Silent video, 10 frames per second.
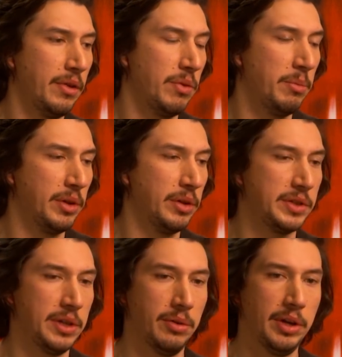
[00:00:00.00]

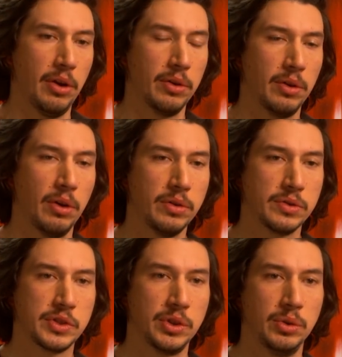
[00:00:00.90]
military
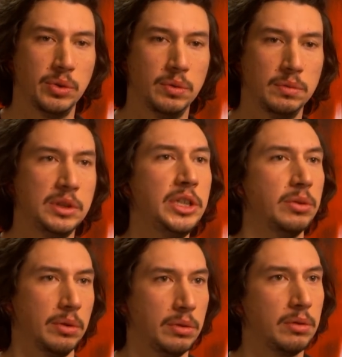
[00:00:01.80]
aren't so
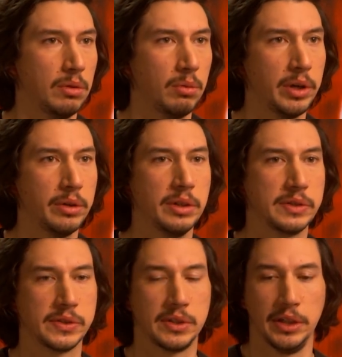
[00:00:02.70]
literal, where
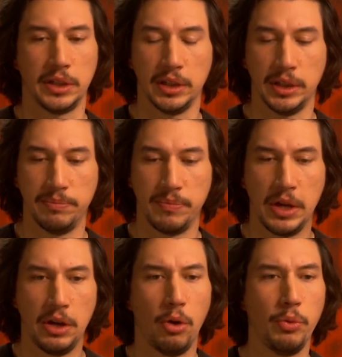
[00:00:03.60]
it's like,
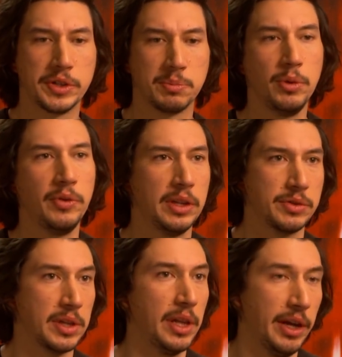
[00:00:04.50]
this movie,
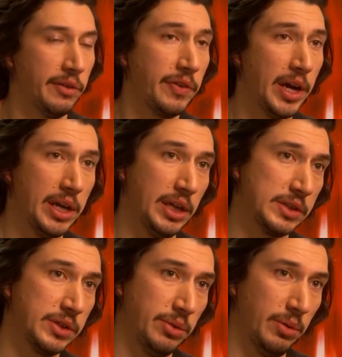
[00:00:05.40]
there's a lot of fighting,
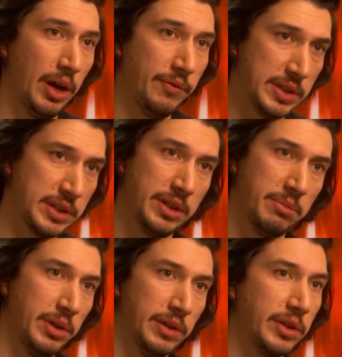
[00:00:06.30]
so obviously the
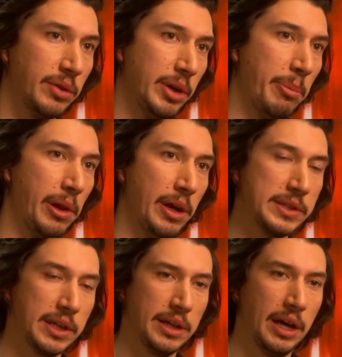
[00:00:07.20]
military applies.